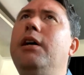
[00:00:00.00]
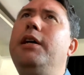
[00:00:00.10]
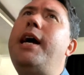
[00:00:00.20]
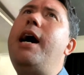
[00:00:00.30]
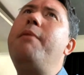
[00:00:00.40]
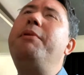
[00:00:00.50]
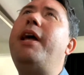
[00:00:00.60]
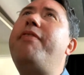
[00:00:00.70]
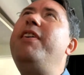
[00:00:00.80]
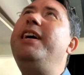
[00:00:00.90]
Yeah. I
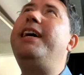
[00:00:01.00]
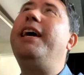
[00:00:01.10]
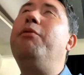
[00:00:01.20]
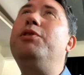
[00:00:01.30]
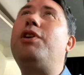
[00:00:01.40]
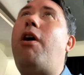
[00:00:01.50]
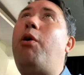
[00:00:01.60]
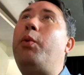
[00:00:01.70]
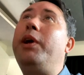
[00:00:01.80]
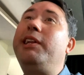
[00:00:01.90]
mean, I think it was
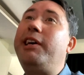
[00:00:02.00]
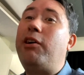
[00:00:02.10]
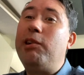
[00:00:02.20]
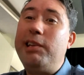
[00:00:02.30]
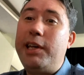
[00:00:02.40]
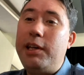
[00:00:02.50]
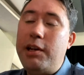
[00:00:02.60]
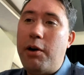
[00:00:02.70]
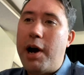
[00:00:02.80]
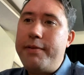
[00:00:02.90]
all really early,
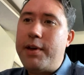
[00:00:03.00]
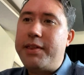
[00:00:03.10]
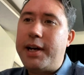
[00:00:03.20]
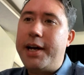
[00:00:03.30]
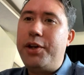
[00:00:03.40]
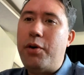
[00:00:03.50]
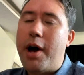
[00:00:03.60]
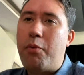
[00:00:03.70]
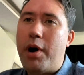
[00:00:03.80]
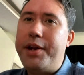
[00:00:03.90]
you know, I, I think I knew
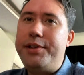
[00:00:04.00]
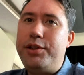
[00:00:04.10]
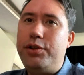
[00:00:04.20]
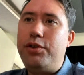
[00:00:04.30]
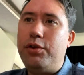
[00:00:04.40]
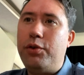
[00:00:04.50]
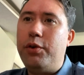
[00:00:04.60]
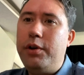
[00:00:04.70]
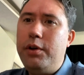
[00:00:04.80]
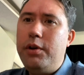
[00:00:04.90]
I wanted to
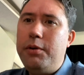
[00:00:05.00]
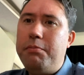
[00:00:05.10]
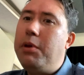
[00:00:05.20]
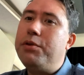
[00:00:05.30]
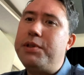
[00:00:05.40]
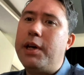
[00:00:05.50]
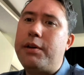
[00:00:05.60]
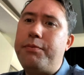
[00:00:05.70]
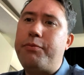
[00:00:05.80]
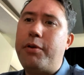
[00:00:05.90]
do
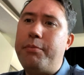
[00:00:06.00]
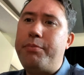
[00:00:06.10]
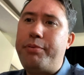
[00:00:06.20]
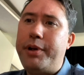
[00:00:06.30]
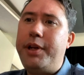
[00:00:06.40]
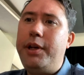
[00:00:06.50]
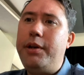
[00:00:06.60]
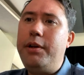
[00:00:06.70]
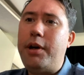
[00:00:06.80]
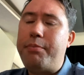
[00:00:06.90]
music from
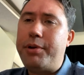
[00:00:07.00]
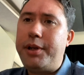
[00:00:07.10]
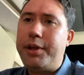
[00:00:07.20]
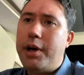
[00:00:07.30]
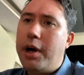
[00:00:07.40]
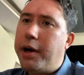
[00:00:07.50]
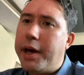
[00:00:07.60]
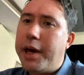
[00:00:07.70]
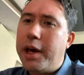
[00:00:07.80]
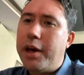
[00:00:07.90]
pretty, a pretty
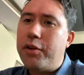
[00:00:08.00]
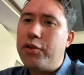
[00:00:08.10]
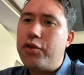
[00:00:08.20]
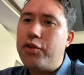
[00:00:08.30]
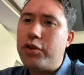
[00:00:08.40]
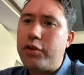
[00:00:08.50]
young age.